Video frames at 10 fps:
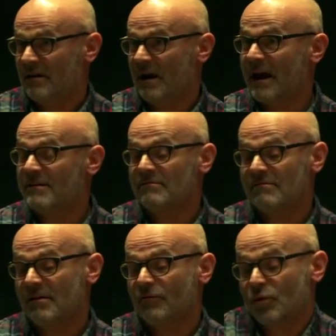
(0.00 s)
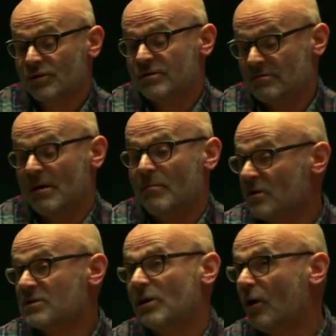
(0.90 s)
And of course,
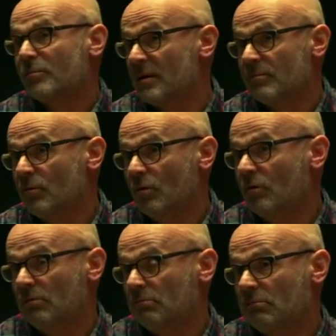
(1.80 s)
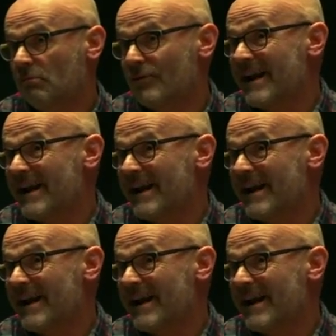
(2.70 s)
amongst a lot of people, the